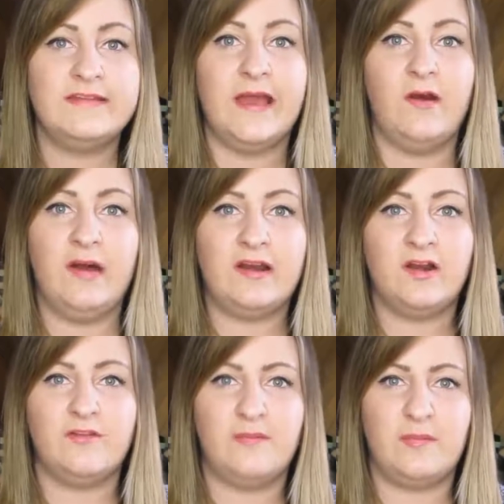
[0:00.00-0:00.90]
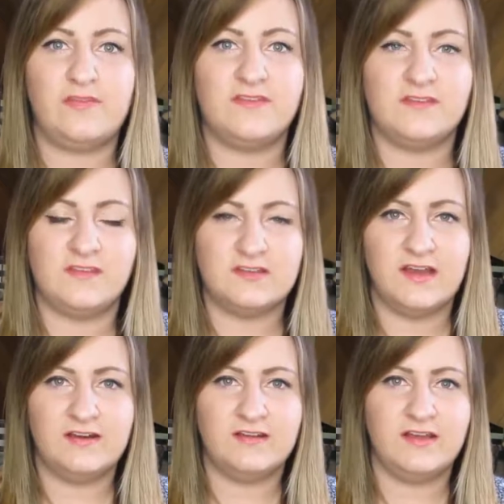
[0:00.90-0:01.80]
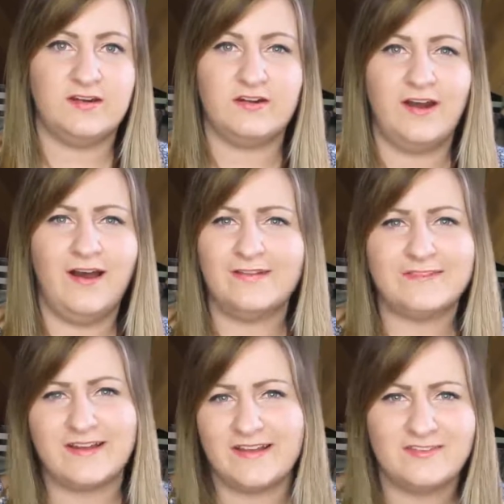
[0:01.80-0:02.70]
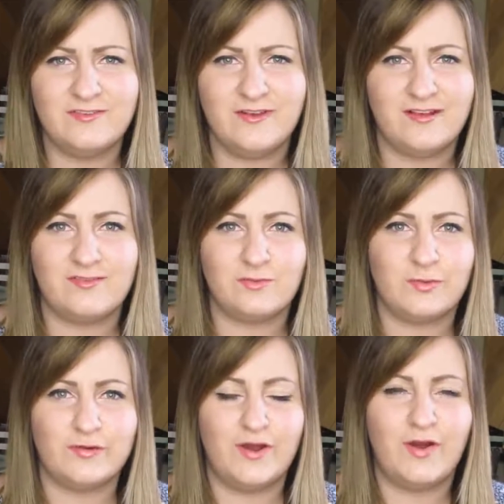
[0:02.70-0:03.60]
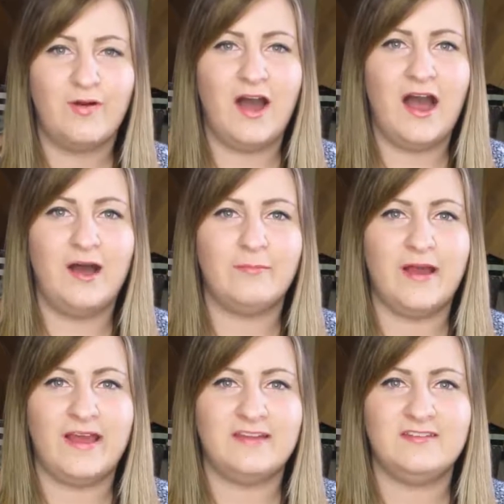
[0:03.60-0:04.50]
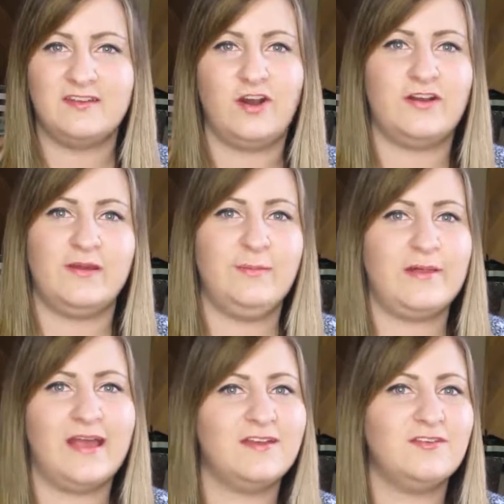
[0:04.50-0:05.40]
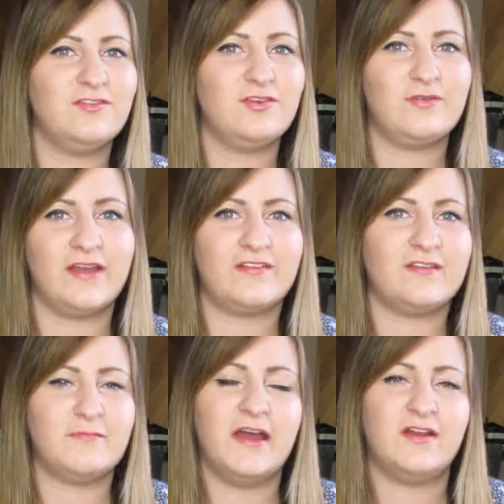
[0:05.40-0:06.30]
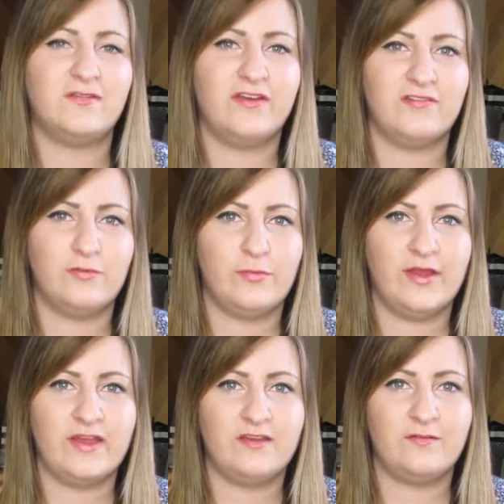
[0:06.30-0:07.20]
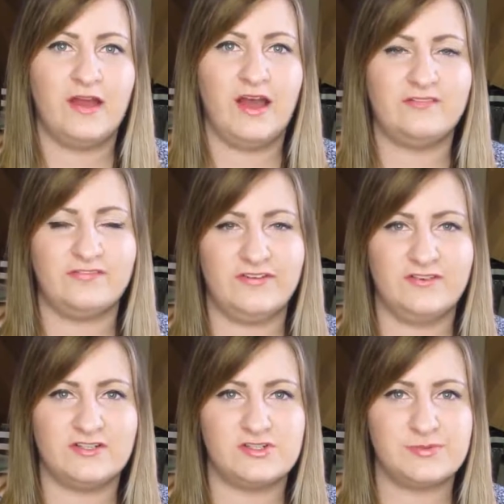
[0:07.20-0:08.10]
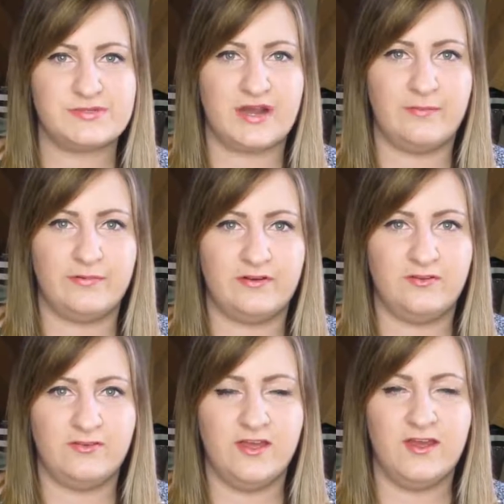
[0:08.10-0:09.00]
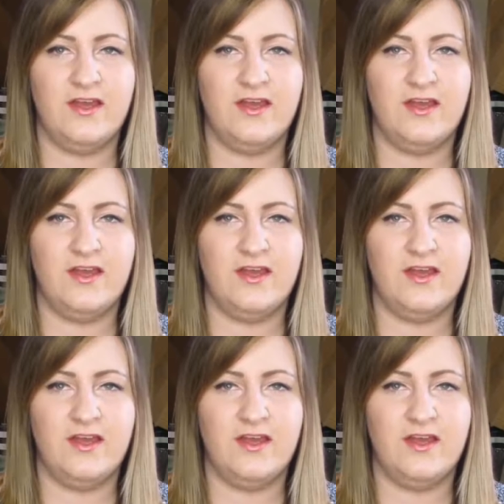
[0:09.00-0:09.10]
Now, I don't know if I put this in the title yet or not. I guess you guys would know. Um, I did already plan to do like some kind of giveaway at 500 subscribers.